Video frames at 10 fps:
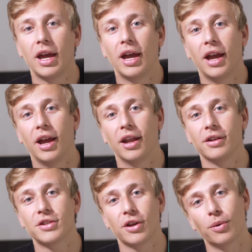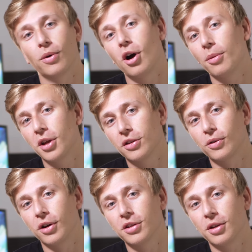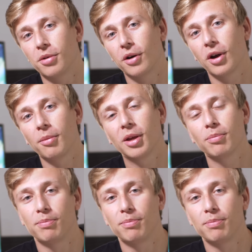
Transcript: And so object-oriented programming